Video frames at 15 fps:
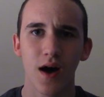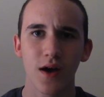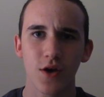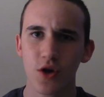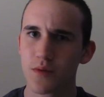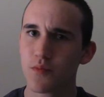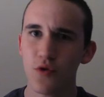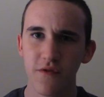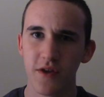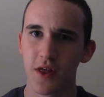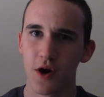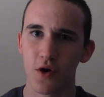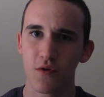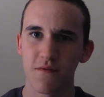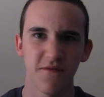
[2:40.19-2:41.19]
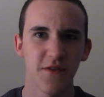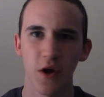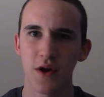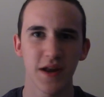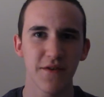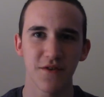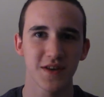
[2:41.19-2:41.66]
Good movie, though.
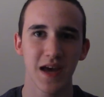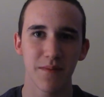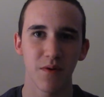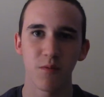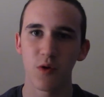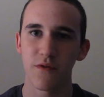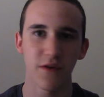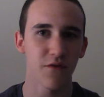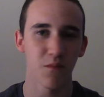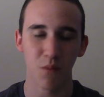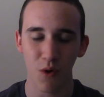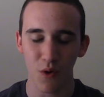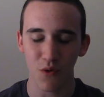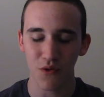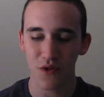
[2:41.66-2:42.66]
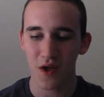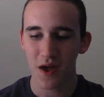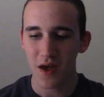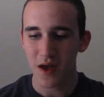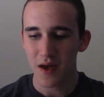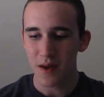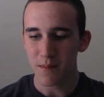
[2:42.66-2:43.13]
Very different type of movie from both.
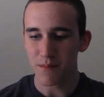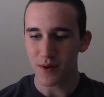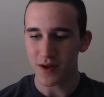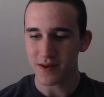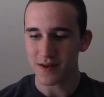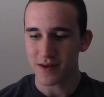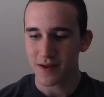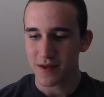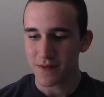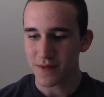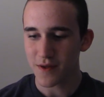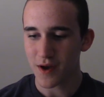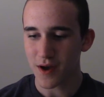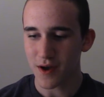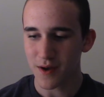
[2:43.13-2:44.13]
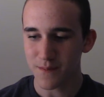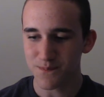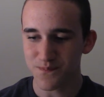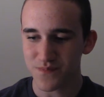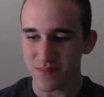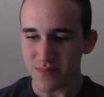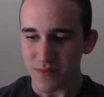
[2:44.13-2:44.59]
But,
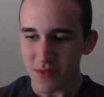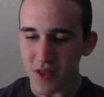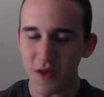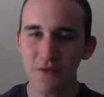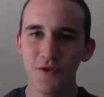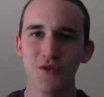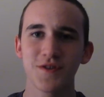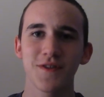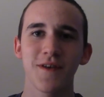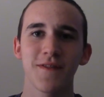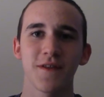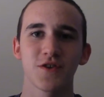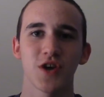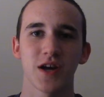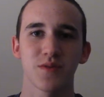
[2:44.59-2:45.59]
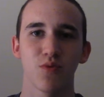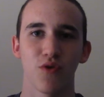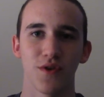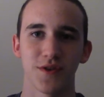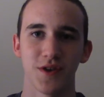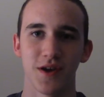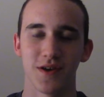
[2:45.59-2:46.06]
there's the thing that Josh
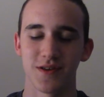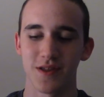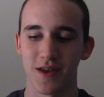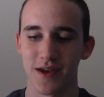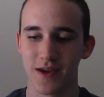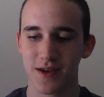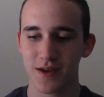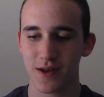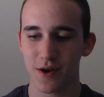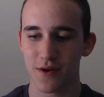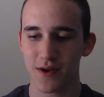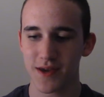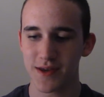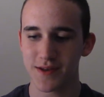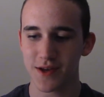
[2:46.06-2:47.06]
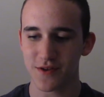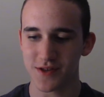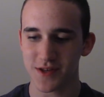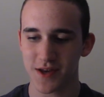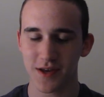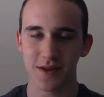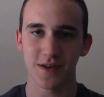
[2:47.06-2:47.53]
Brolin does, like, you know, he tells
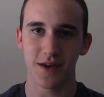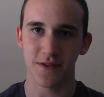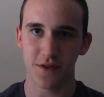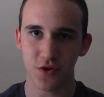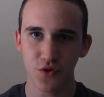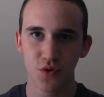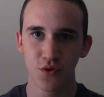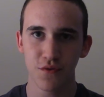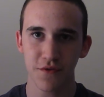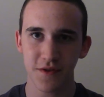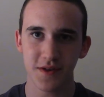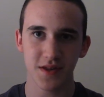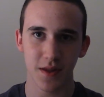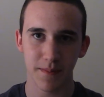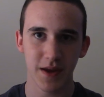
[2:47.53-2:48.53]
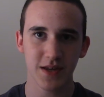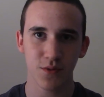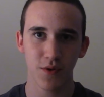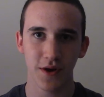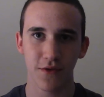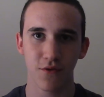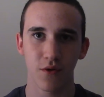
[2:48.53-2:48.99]
this kid, he's like, the truth is the best
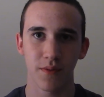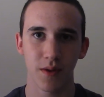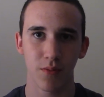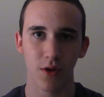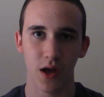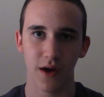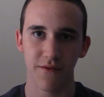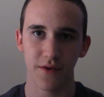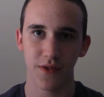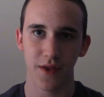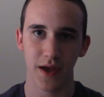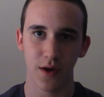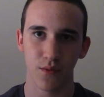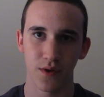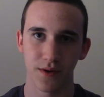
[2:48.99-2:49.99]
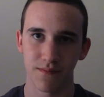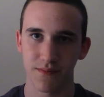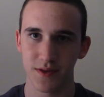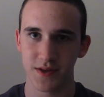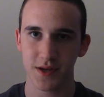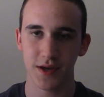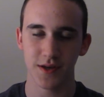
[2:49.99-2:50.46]
way to throw people off, and like, when
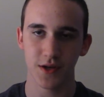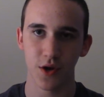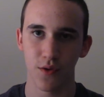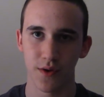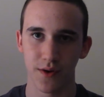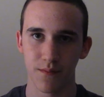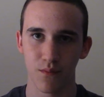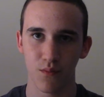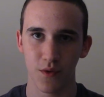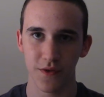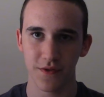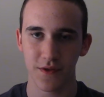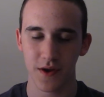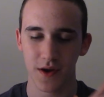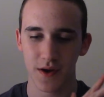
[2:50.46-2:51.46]
this kid's going with